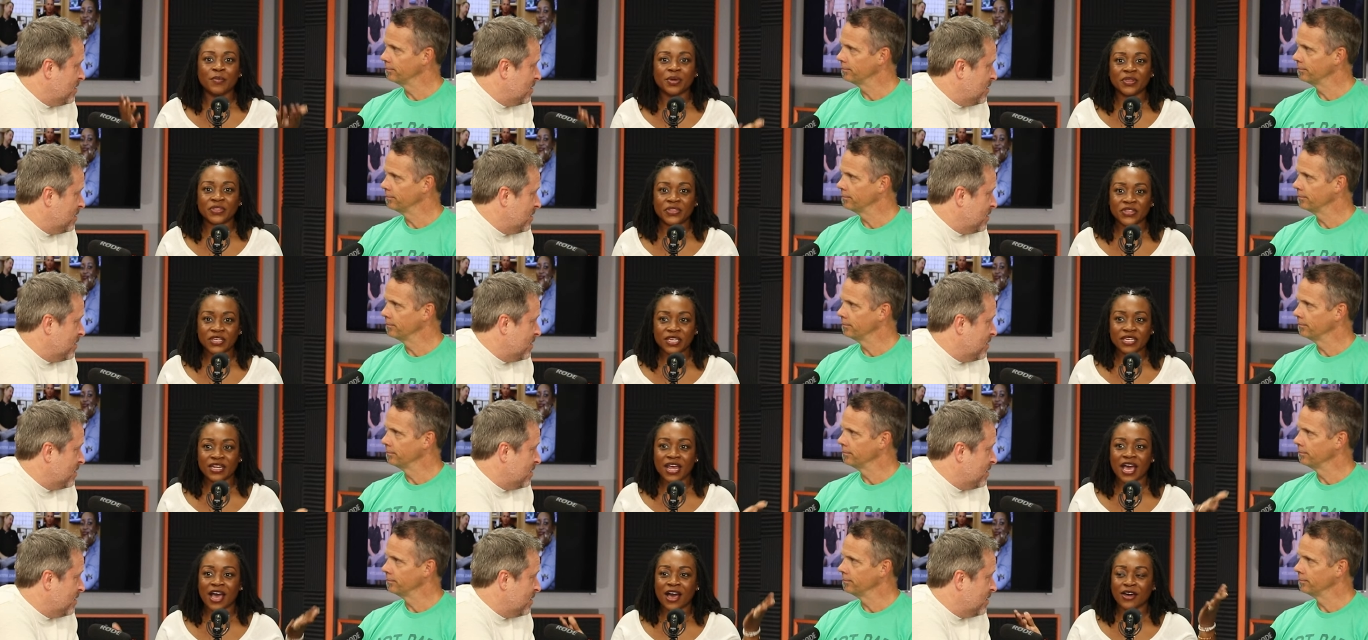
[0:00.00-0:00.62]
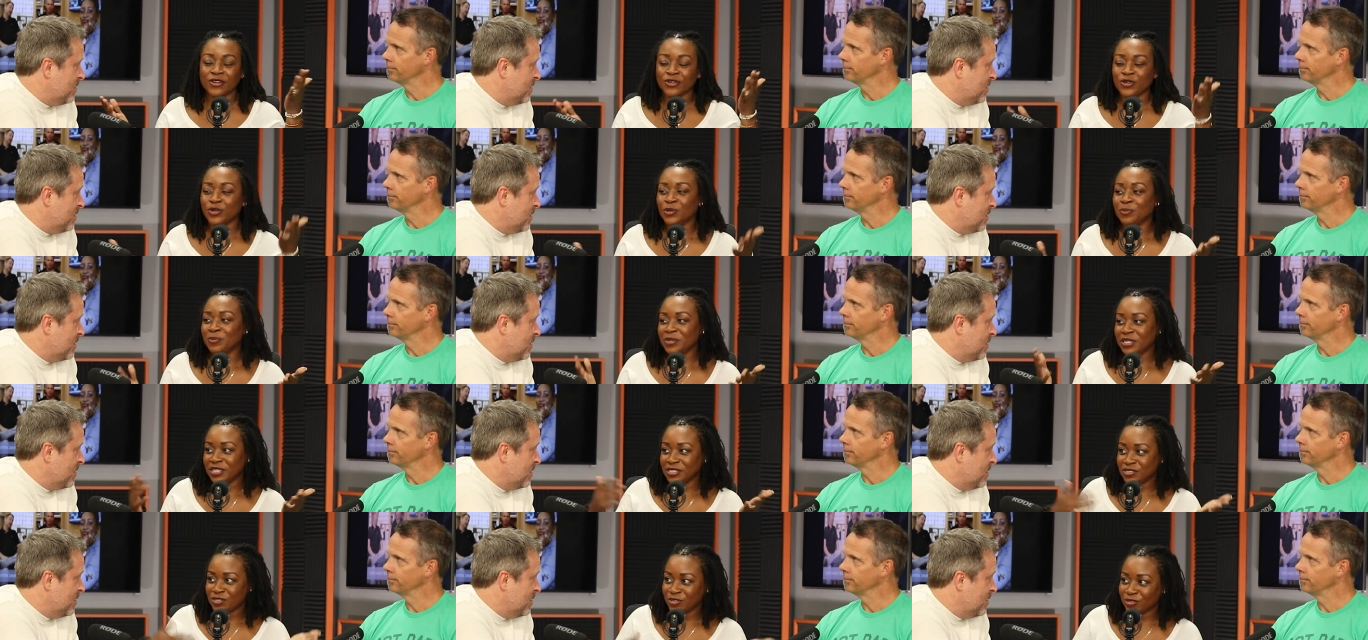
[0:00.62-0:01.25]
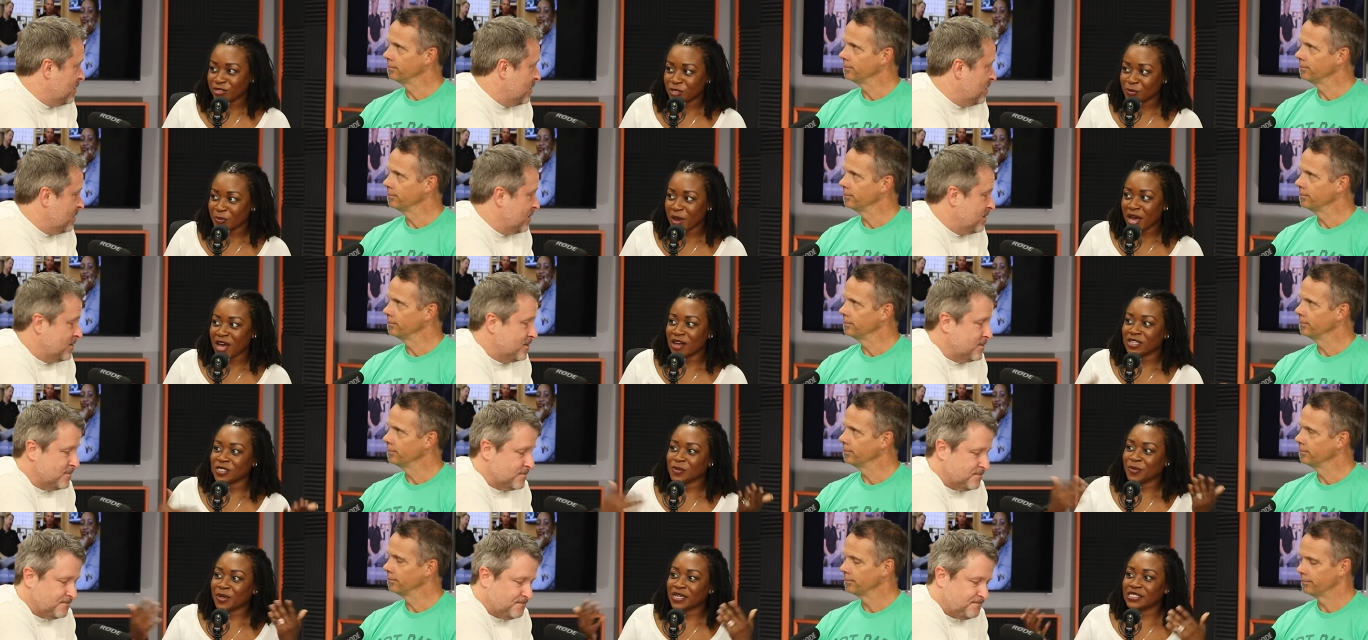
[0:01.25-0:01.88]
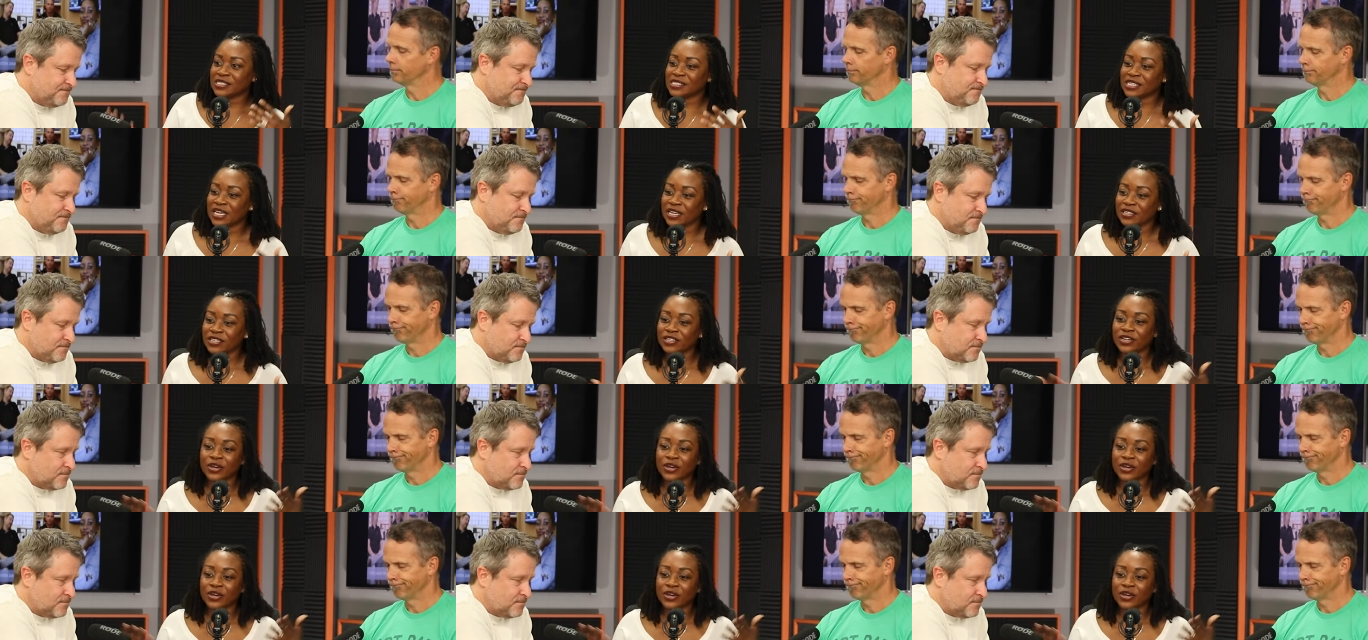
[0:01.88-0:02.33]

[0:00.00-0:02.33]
Speaker 1: but then how you appease your spouse by saying, you